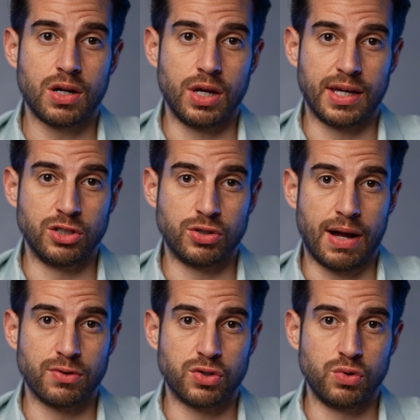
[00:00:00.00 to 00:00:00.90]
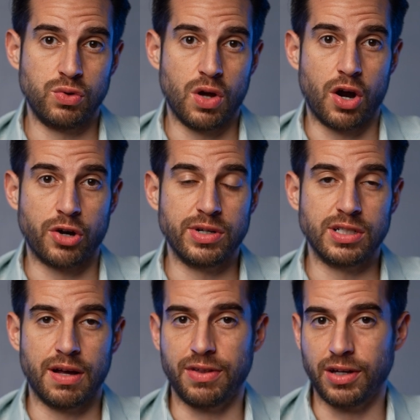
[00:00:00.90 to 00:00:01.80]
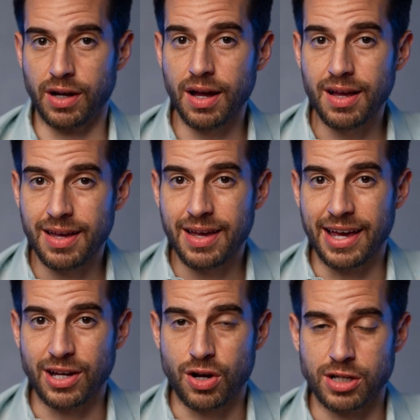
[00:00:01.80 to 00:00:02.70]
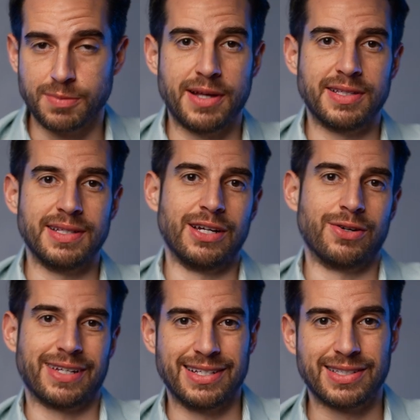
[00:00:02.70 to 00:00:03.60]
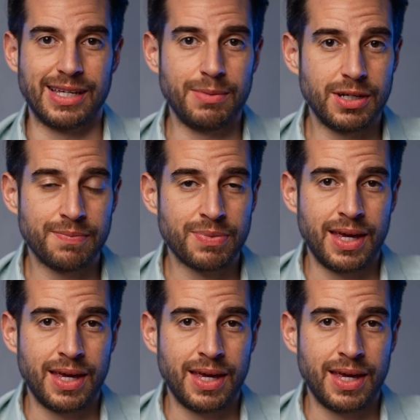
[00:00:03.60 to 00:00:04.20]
It can travel to the arteries of the gut and cause mesenteric ischemia.